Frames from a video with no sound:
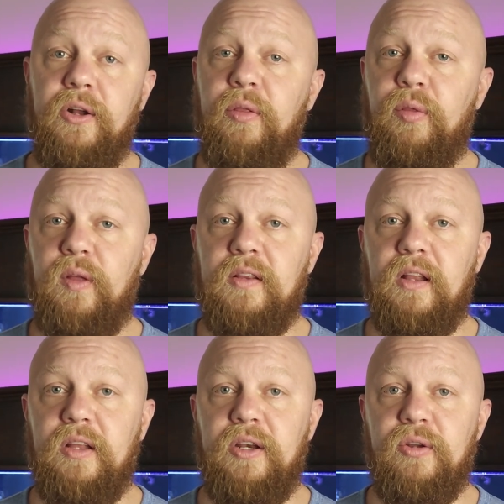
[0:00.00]
And another thing
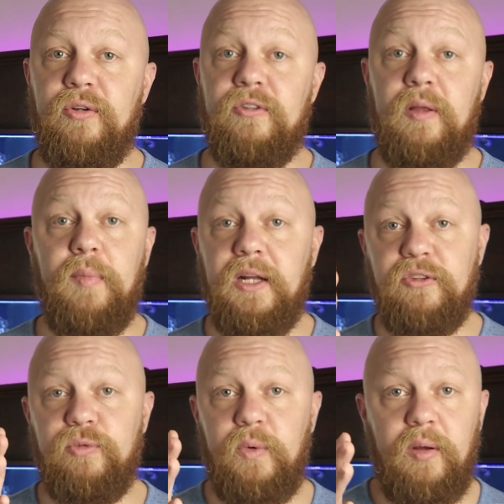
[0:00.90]
that they do is they might
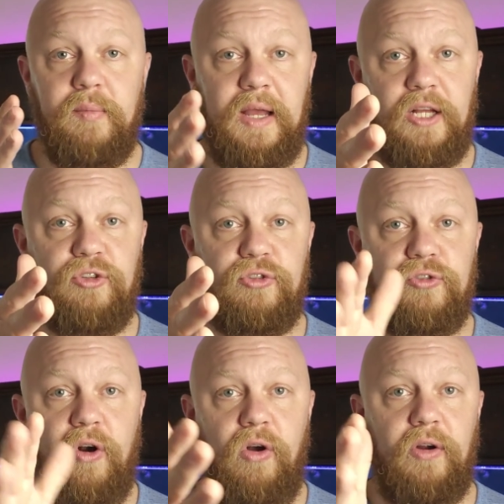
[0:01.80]
swim
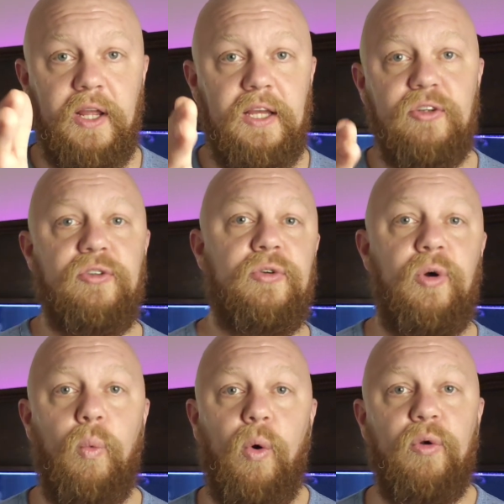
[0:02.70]
headstrong into
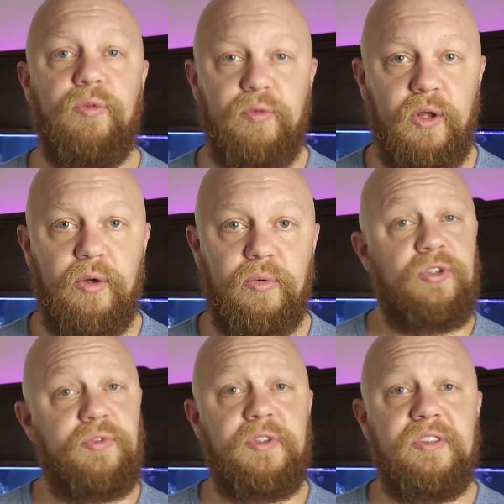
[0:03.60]
a water flow.
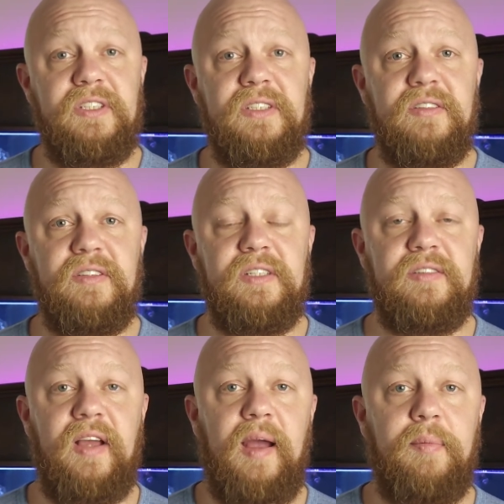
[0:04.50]
So if you see these
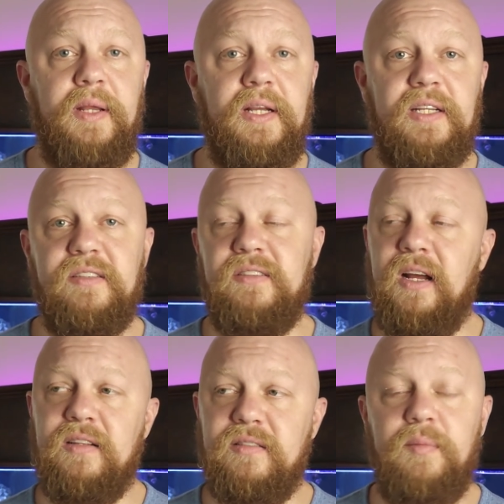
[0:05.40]
things happening and it's
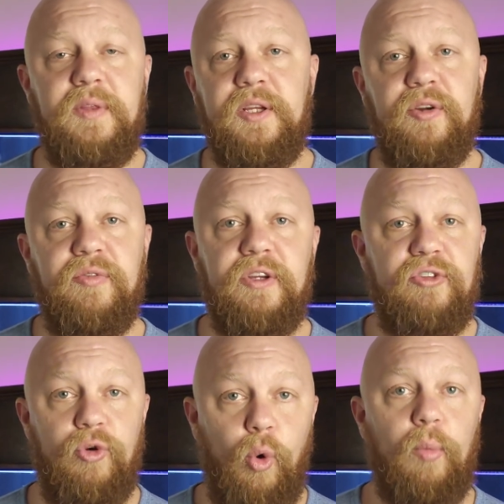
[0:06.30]
not something your
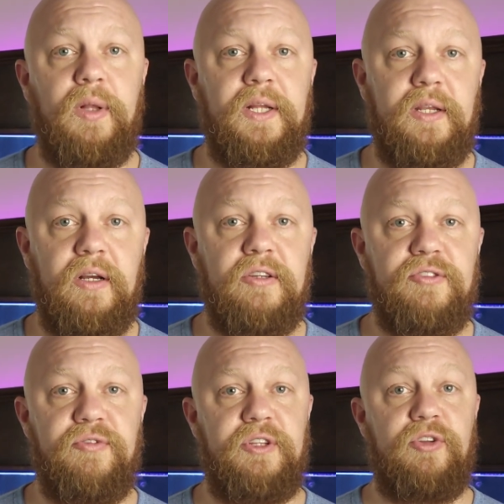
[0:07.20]
fish normally does,
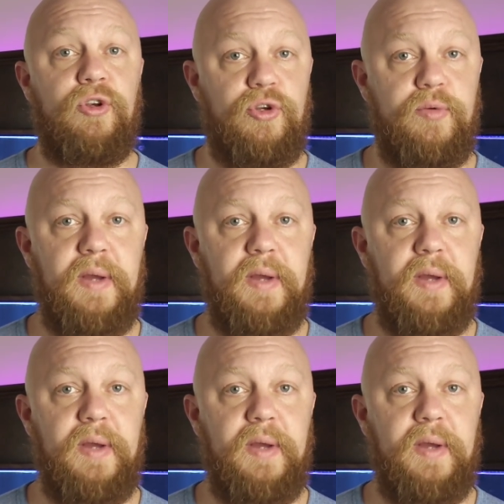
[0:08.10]
if it's a new